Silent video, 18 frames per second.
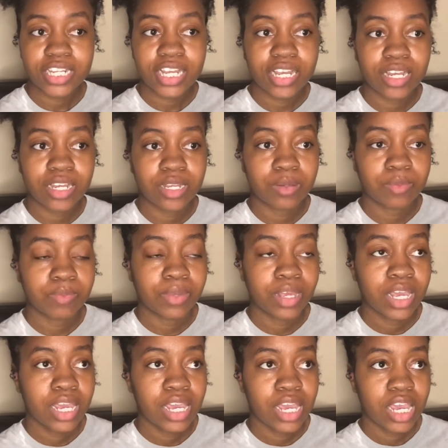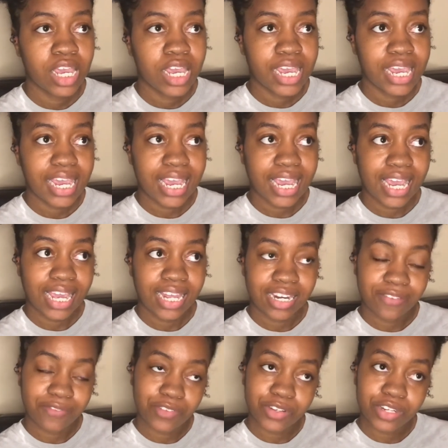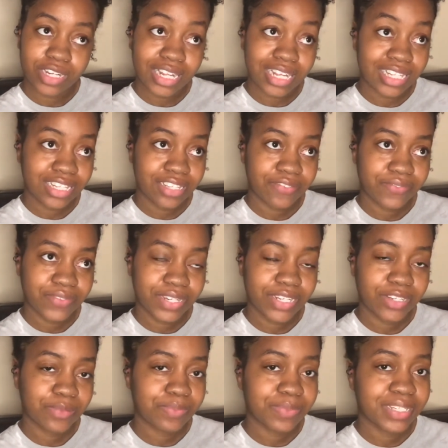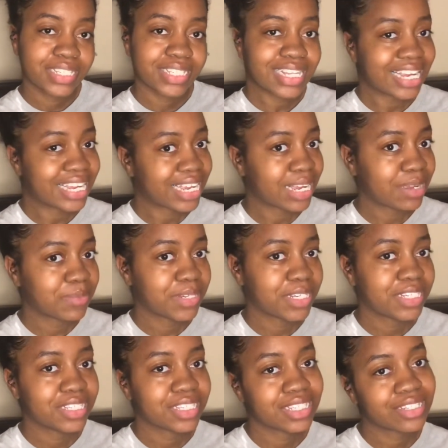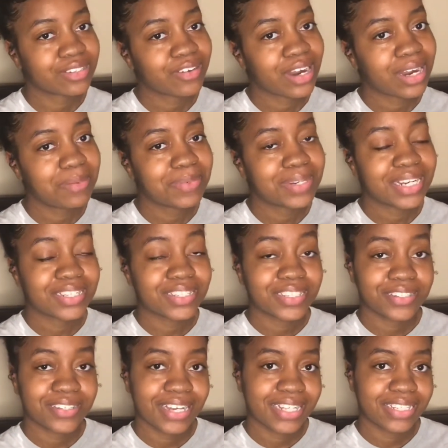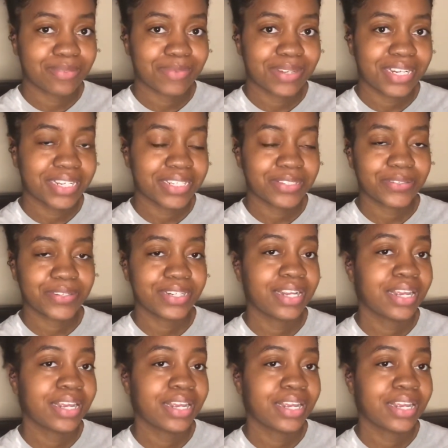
And if you did like this video, please like, comment, and subscribe. And I'll see you guys in my next one.